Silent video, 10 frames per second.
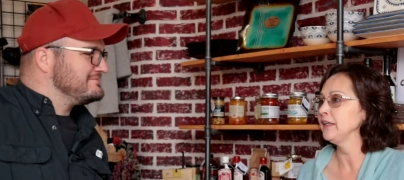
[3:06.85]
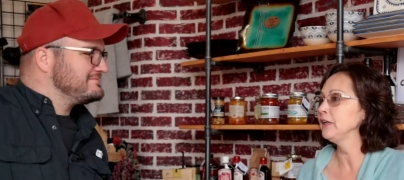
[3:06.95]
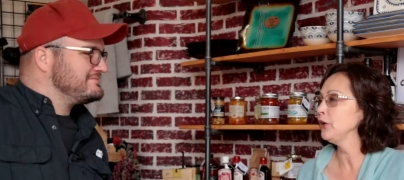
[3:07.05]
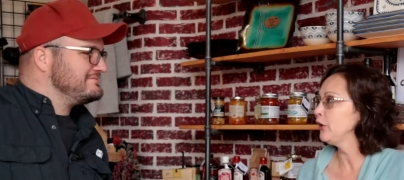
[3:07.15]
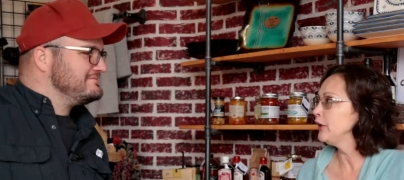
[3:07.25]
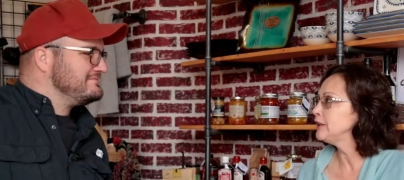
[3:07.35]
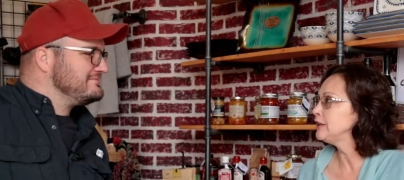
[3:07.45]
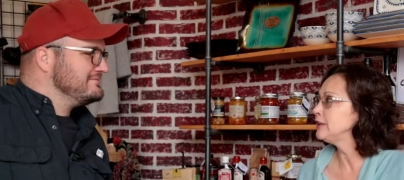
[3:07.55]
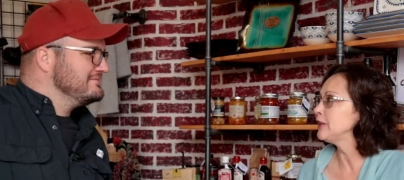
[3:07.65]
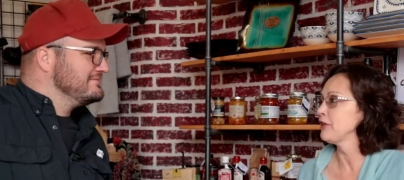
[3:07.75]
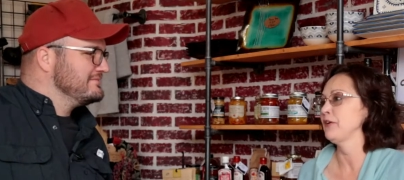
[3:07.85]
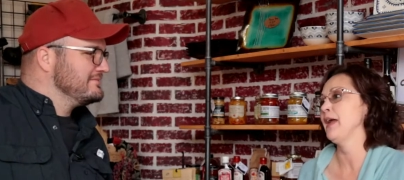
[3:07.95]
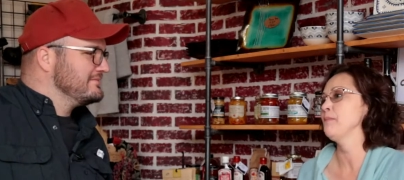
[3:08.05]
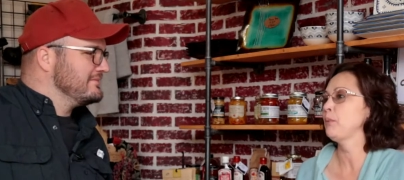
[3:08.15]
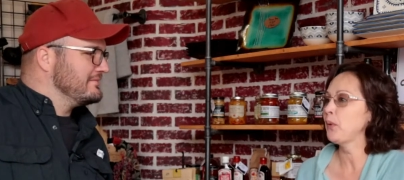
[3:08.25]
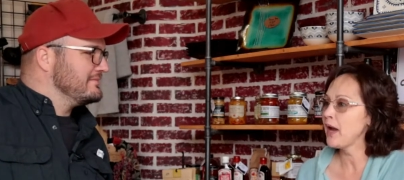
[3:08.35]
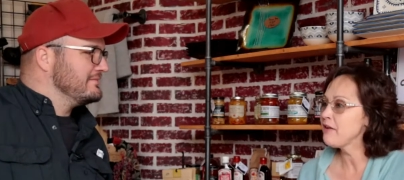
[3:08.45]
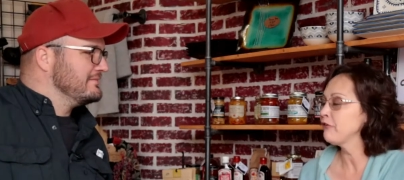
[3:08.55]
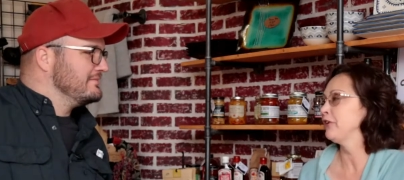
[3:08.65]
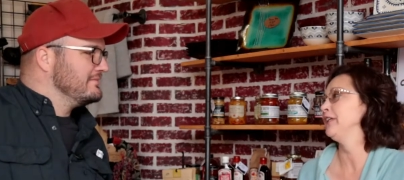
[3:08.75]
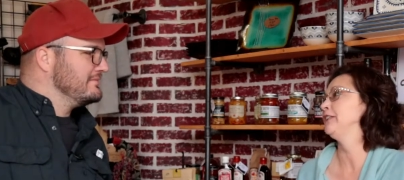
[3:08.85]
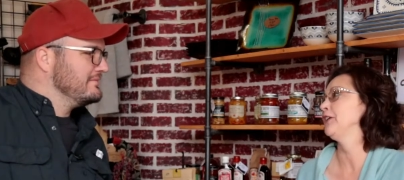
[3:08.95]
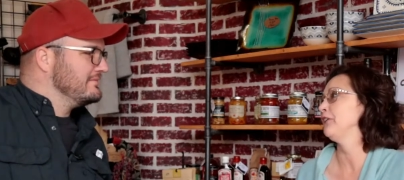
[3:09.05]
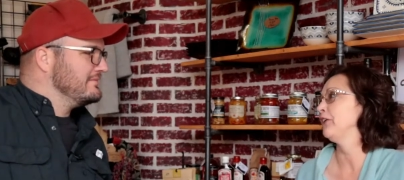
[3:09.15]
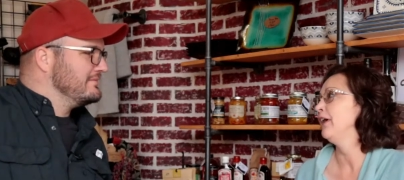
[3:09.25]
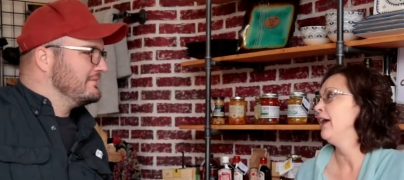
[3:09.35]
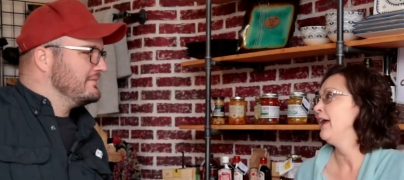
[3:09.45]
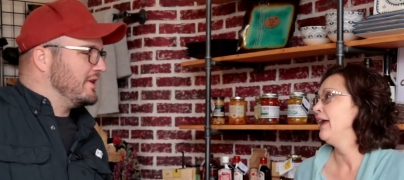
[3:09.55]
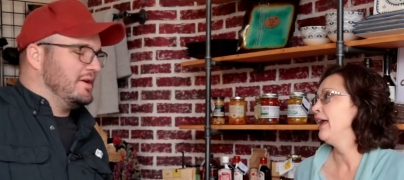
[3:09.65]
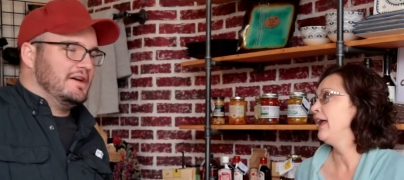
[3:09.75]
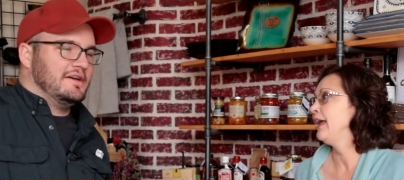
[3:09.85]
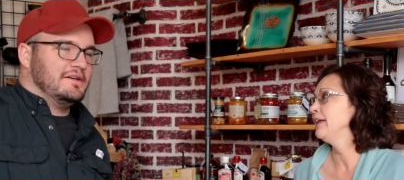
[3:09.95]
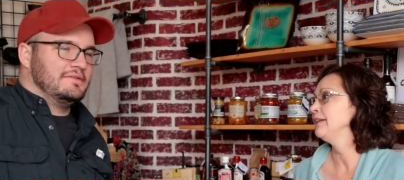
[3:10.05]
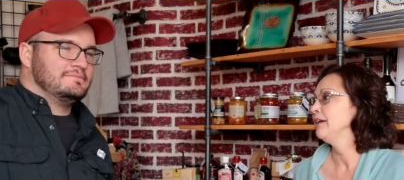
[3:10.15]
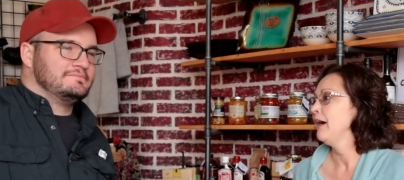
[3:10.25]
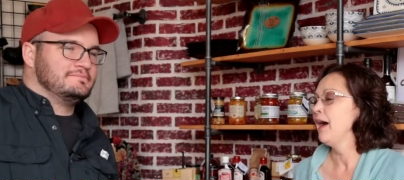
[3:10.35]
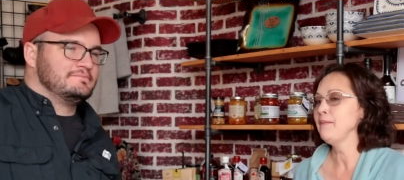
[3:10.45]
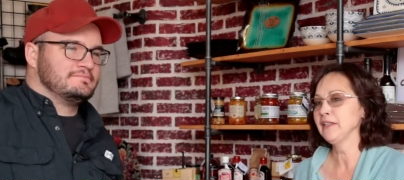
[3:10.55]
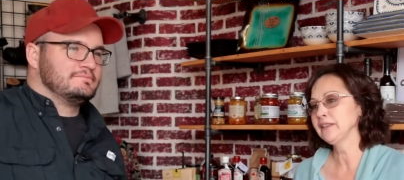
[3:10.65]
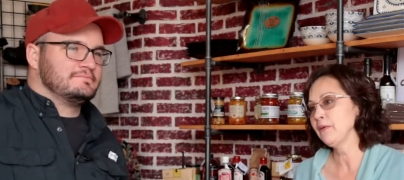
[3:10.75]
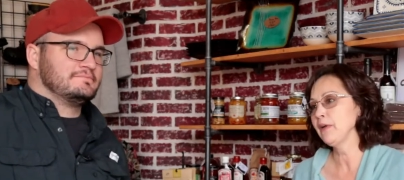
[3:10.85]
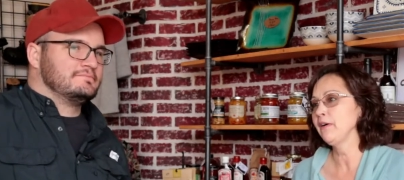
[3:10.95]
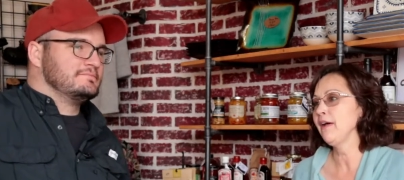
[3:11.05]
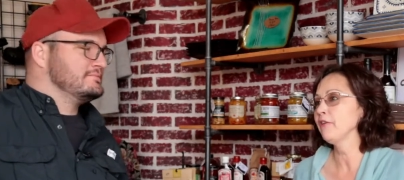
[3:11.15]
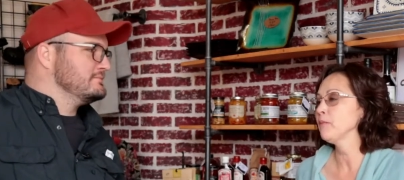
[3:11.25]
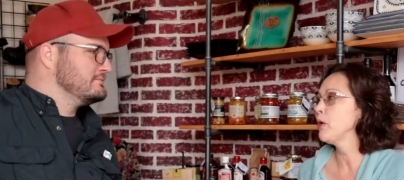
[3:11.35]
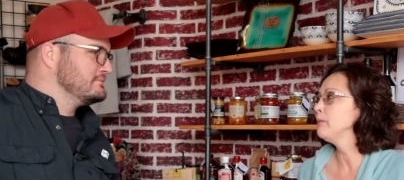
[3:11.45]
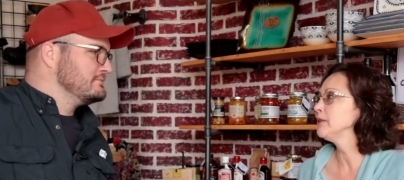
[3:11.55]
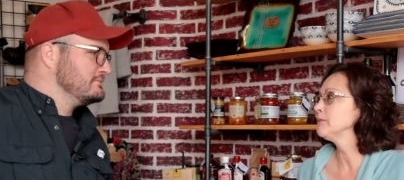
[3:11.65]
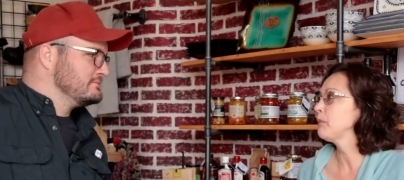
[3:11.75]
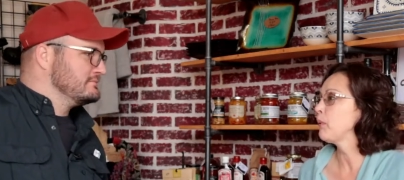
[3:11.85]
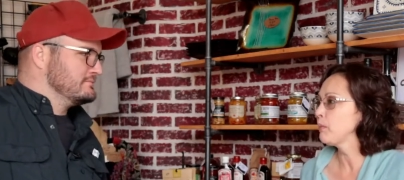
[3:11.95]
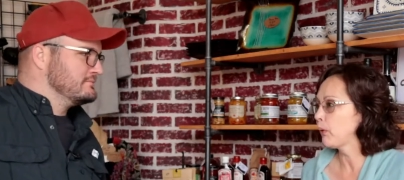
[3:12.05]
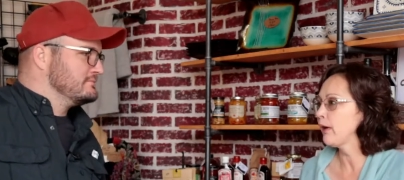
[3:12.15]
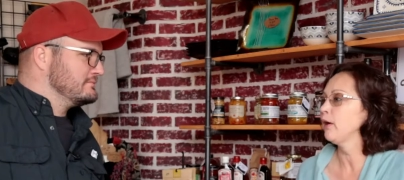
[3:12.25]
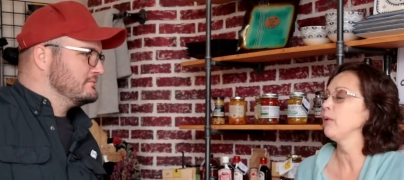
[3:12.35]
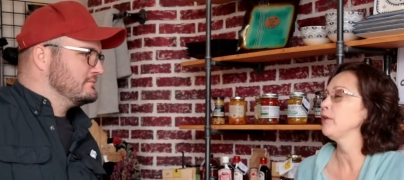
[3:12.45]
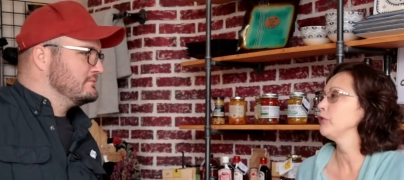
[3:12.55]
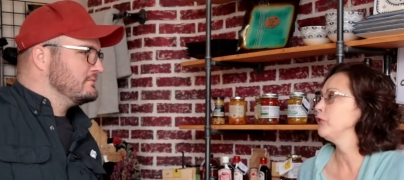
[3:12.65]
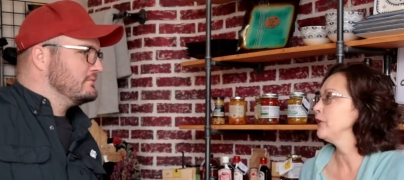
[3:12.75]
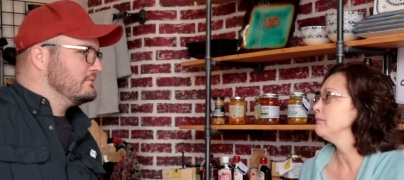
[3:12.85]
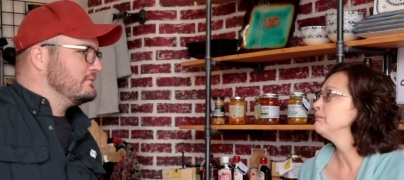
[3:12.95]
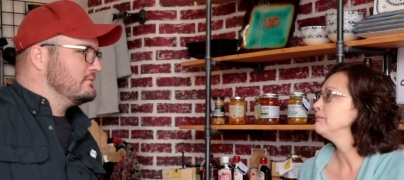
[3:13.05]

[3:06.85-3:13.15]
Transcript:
Speaker 1: encourage each other and pray mm-hmm. for each other. Wow. And I'm not saying we don't have our moments, but we pray our way through them.